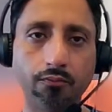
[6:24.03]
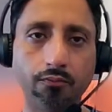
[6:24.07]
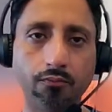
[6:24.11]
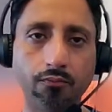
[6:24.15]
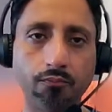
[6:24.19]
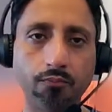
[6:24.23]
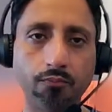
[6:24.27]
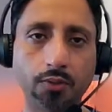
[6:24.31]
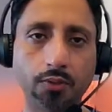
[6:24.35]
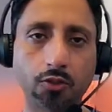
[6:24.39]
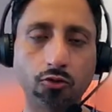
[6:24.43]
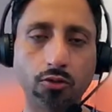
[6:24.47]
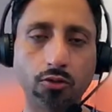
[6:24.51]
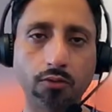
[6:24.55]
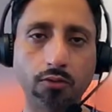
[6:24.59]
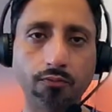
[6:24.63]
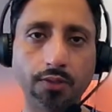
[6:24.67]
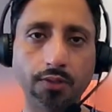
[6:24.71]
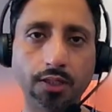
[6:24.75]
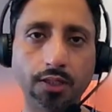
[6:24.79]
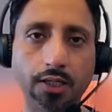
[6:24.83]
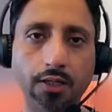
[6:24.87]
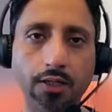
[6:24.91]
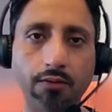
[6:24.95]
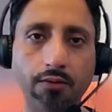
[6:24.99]
because we
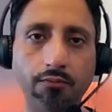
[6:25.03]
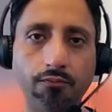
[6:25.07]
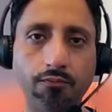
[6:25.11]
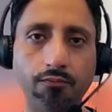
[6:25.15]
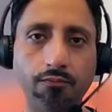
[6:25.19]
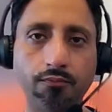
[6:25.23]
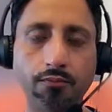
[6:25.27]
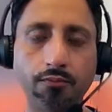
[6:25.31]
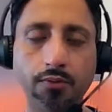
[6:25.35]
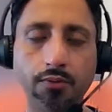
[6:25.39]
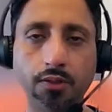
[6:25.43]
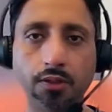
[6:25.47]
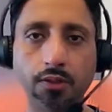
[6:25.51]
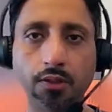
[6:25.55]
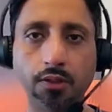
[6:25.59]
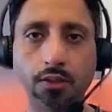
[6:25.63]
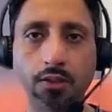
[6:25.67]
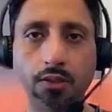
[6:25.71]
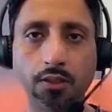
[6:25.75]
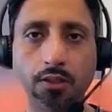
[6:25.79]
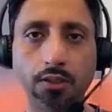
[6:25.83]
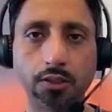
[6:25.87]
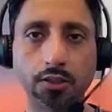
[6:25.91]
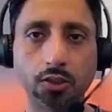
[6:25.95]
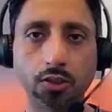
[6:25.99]
have
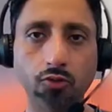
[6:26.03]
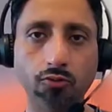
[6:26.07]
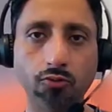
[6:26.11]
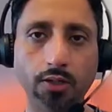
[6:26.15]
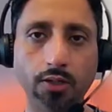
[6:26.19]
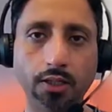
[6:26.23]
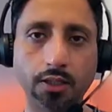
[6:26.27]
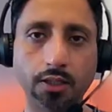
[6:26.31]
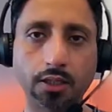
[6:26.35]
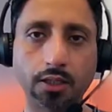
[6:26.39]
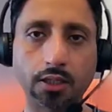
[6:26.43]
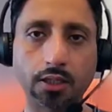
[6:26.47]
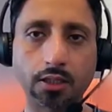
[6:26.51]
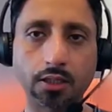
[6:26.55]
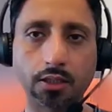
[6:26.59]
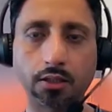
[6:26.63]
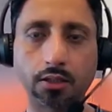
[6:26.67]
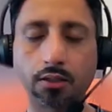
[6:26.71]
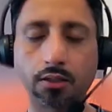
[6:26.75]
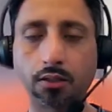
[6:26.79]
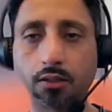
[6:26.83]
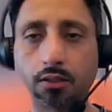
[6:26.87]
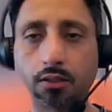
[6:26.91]
US